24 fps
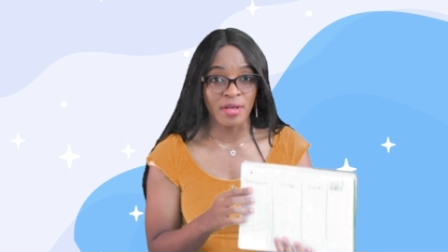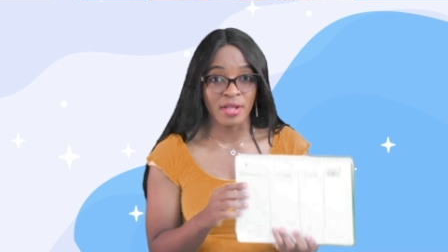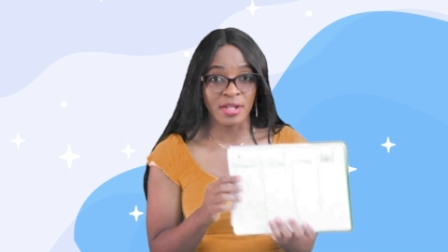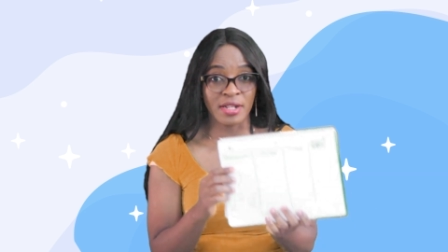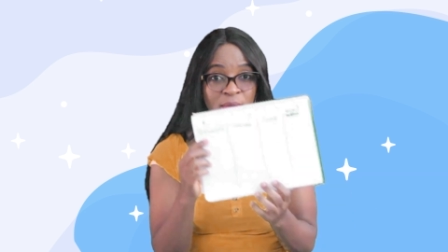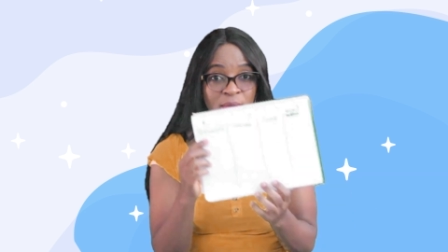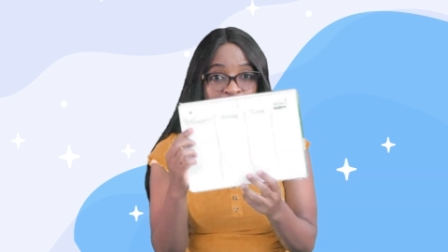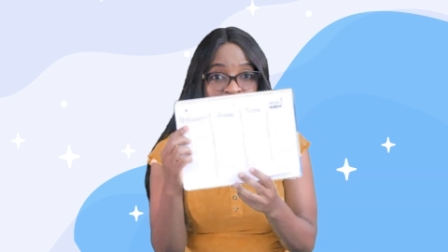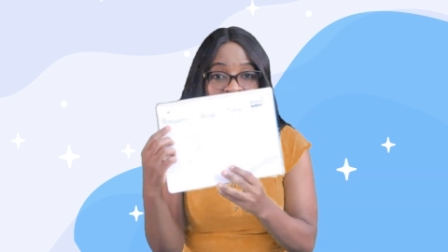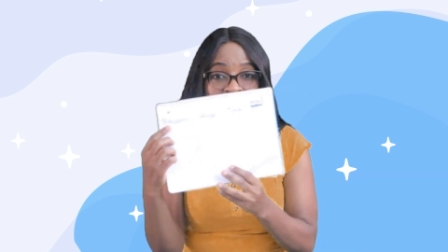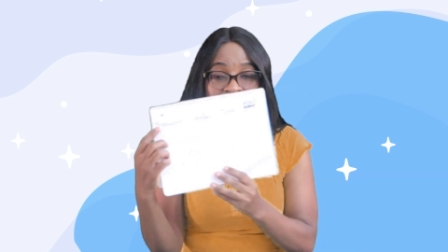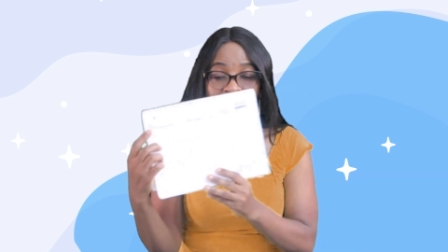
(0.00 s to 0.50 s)

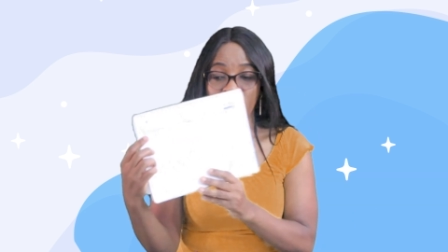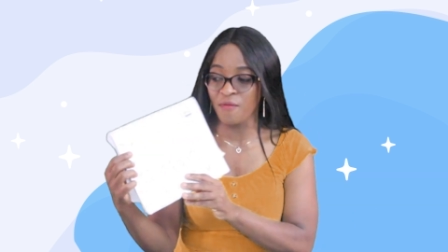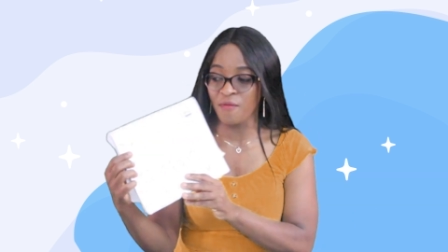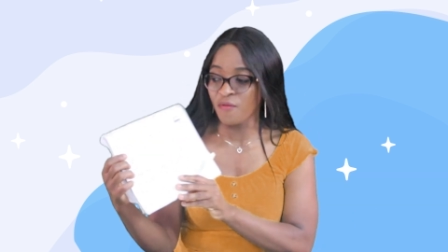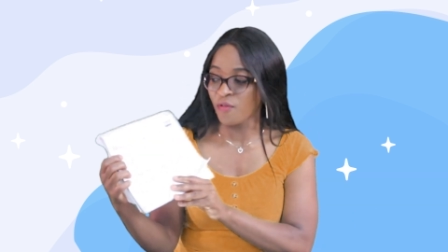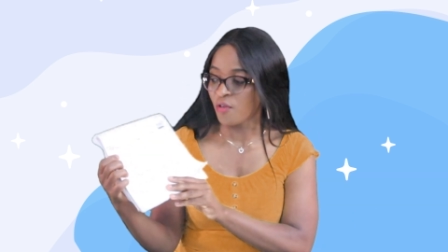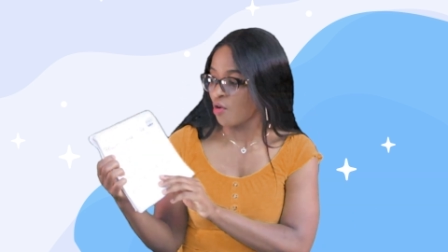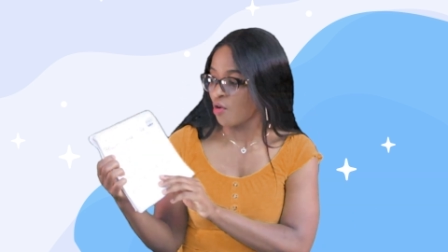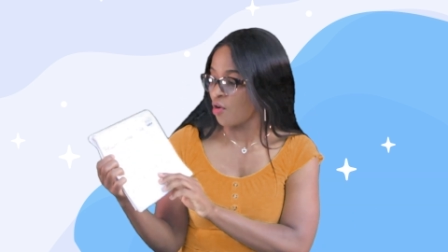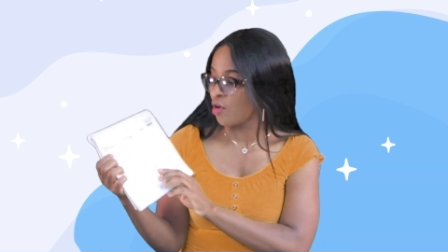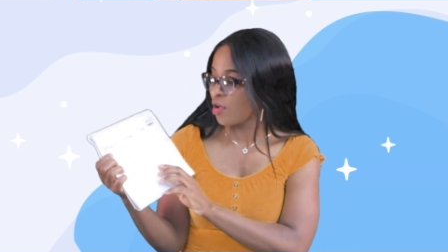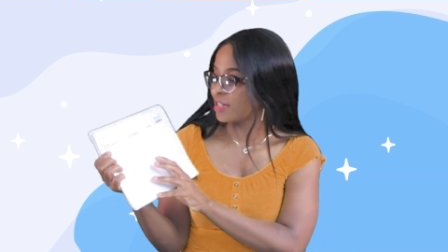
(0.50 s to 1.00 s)

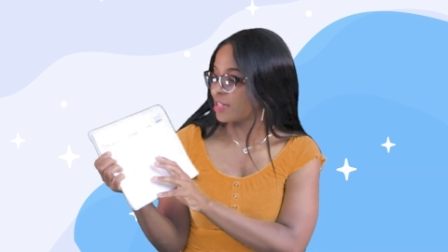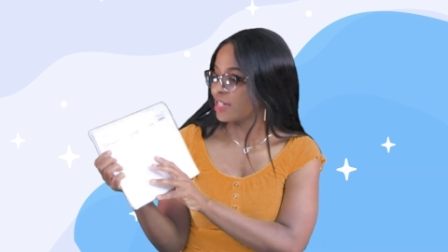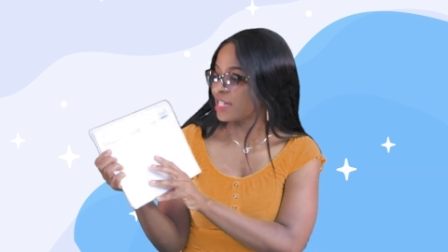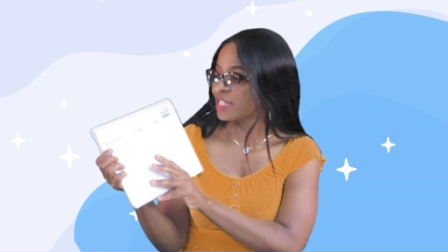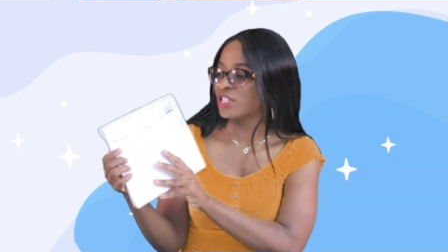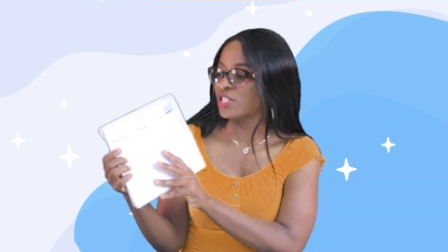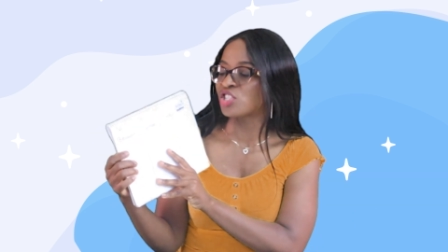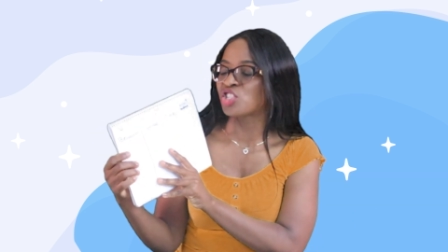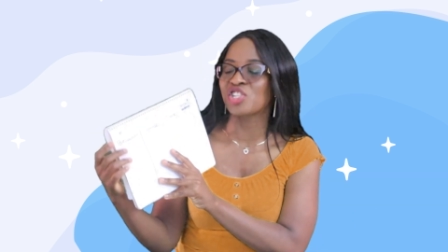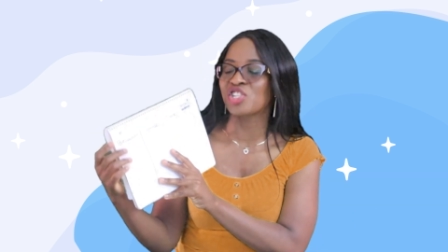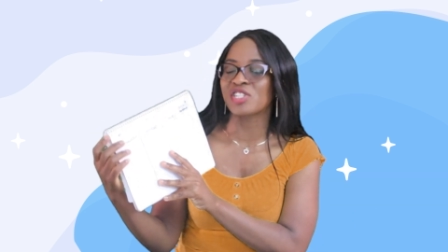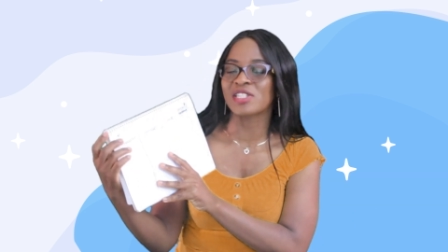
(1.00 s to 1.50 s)

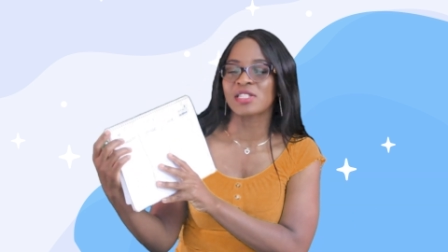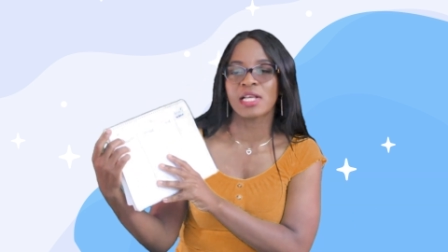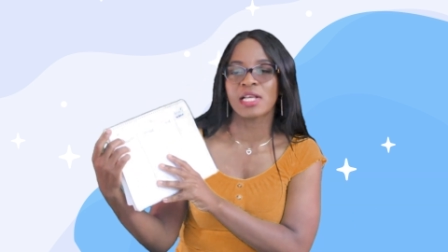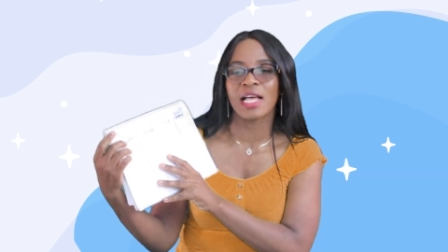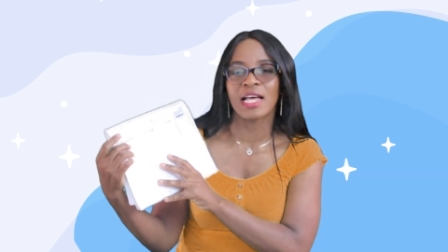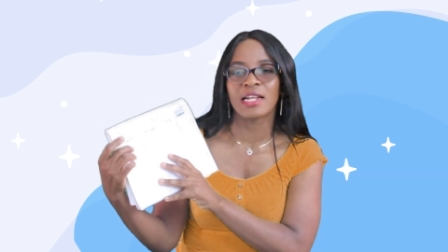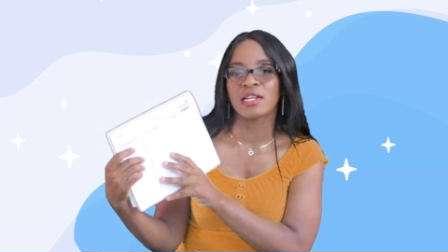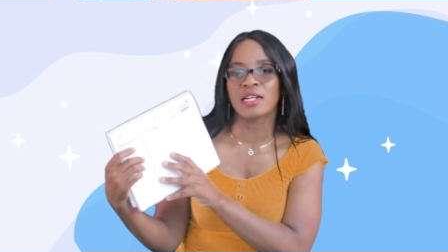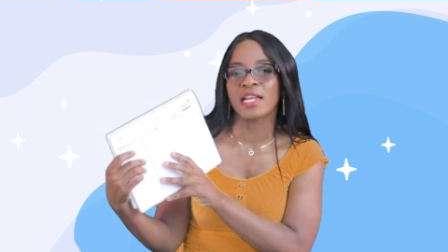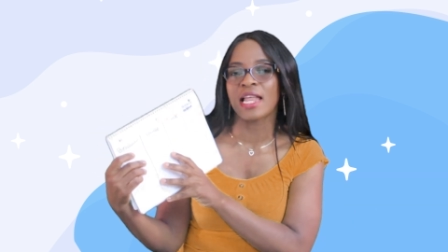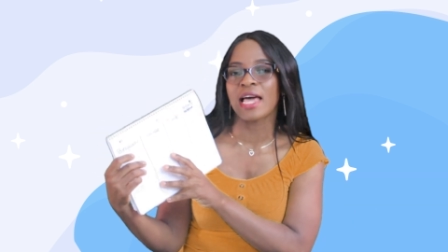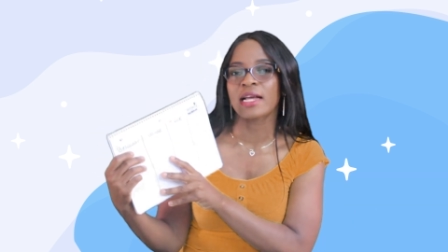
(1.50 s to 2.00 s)
This is just
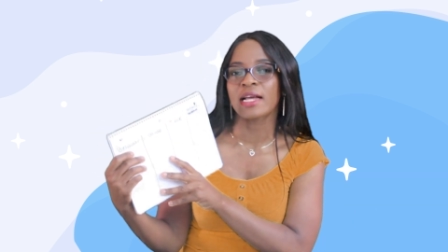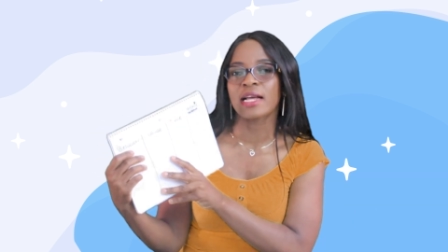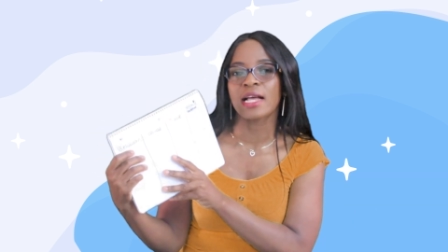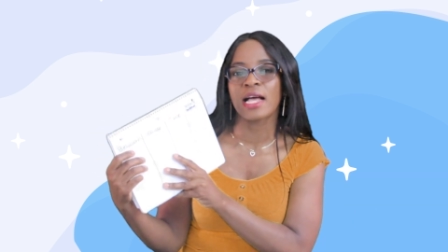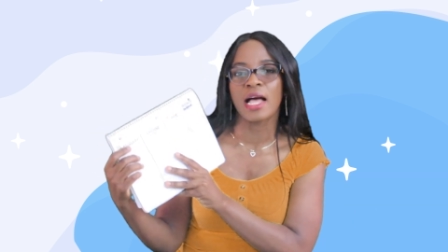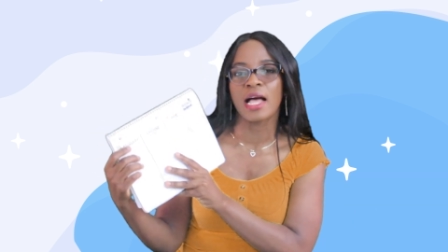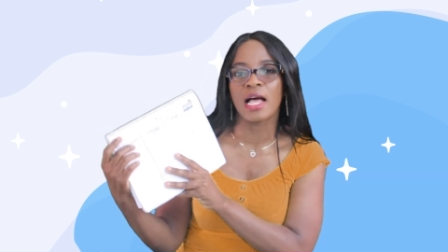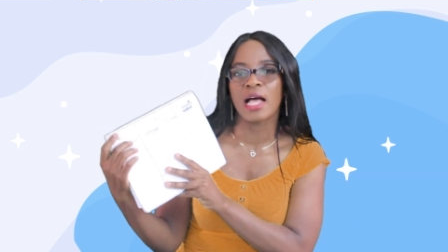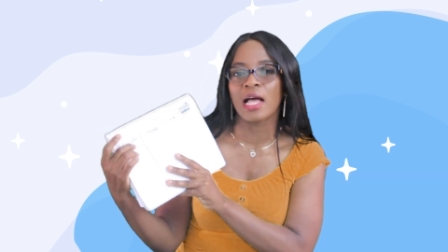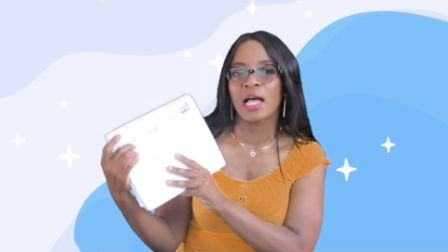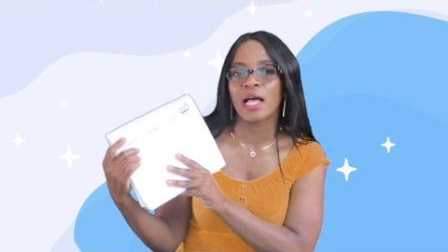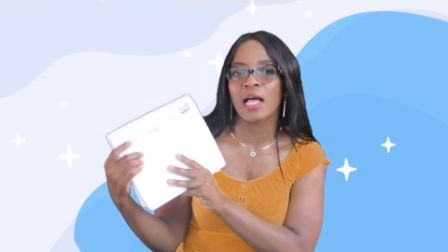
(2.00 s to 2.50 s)
kind of like
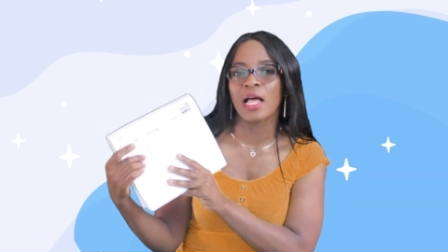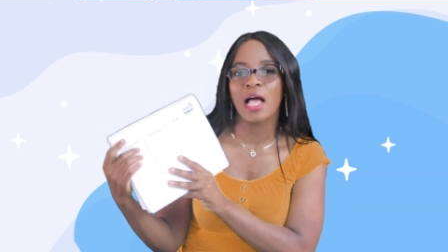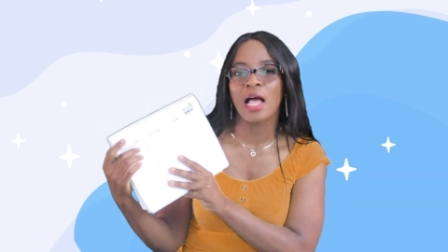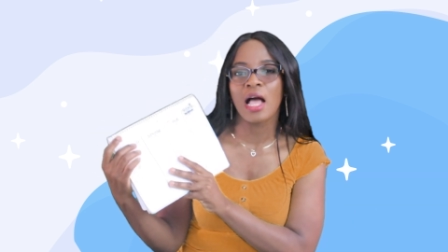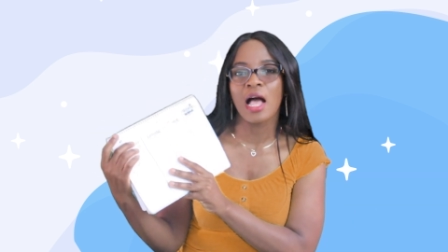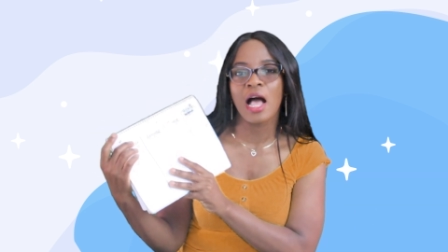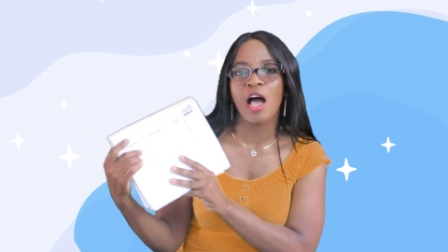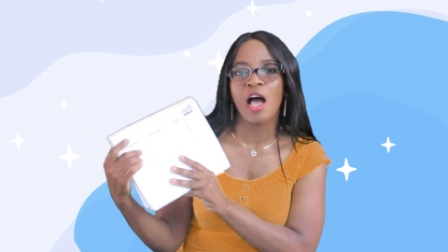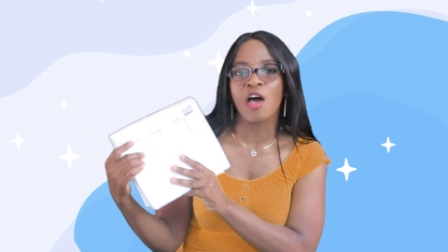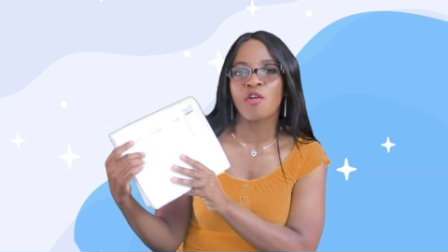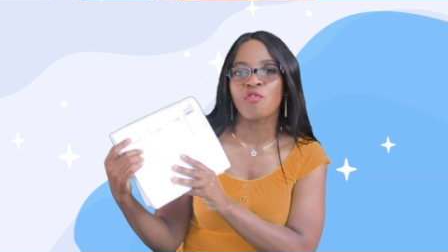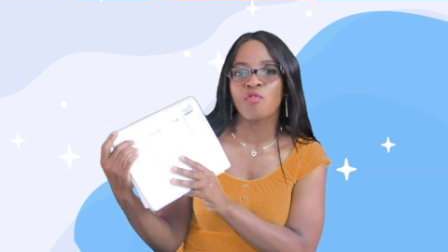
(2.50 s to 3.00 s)
a
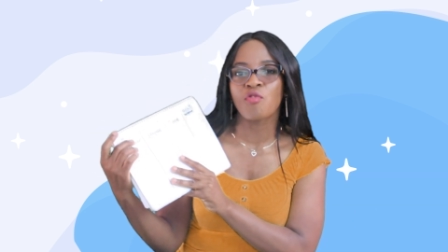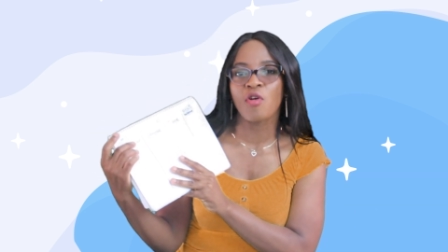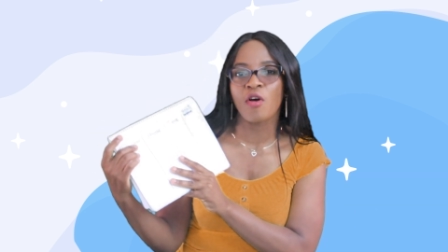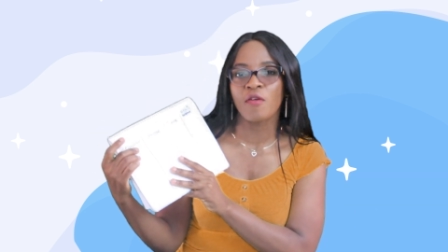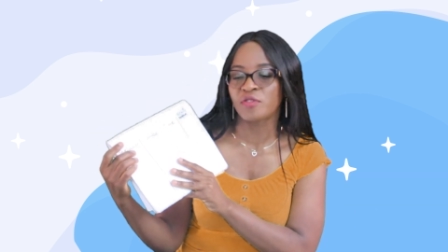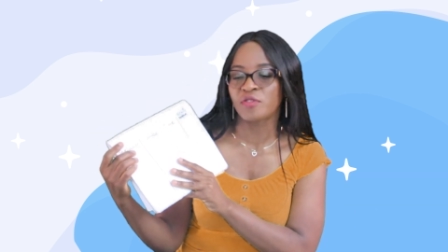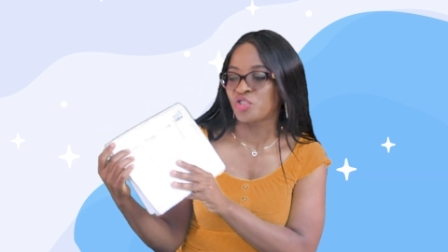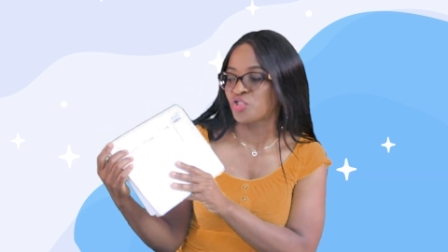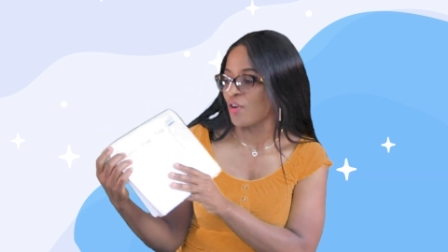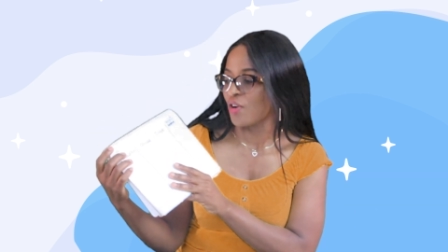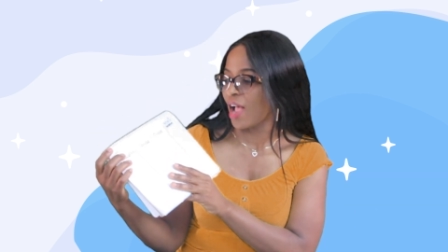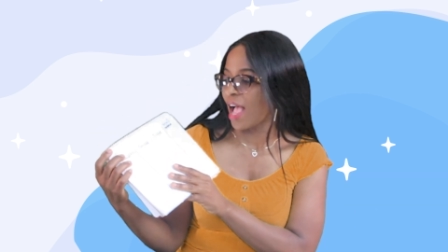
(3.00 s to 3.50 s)

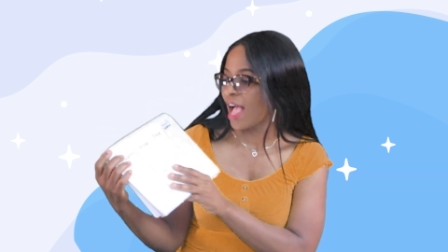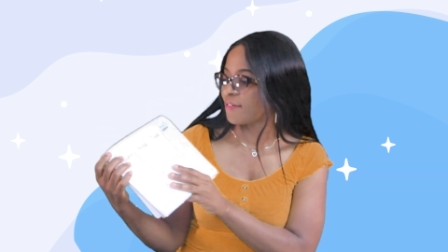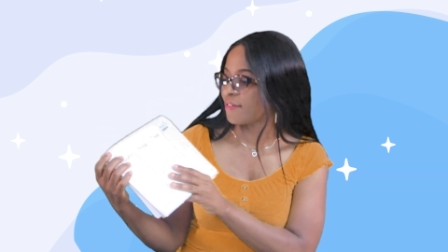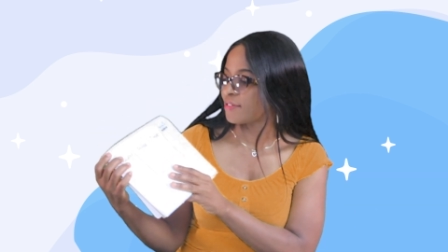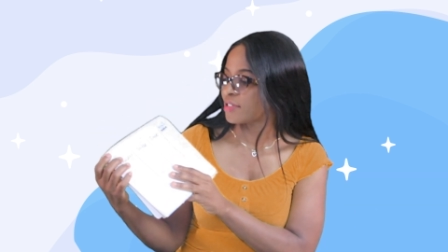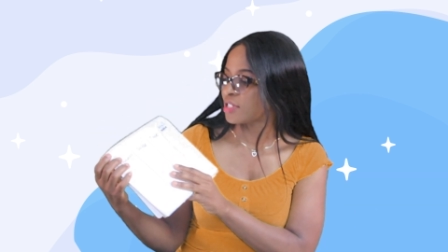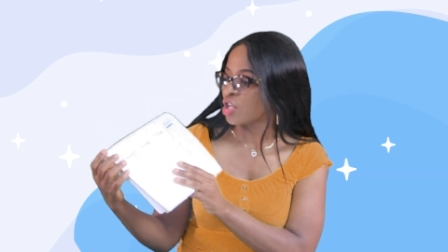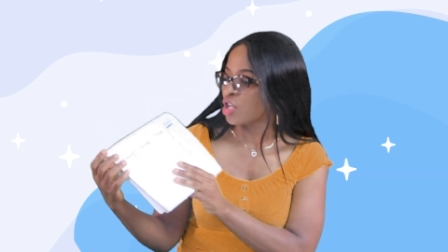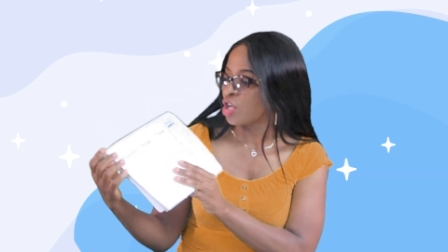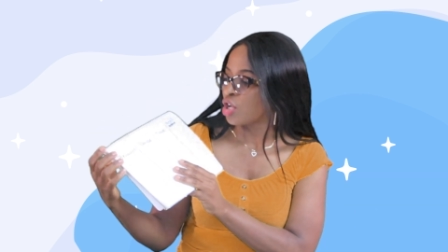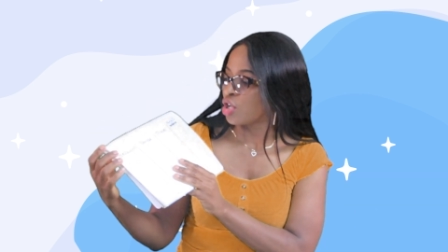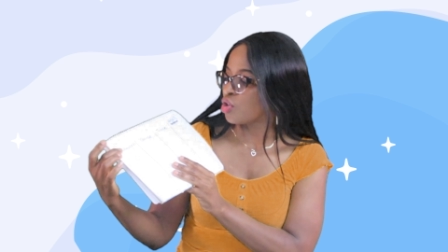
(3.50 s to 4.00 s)
rough
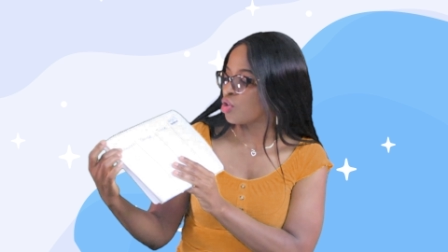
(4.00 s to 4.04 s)
draft.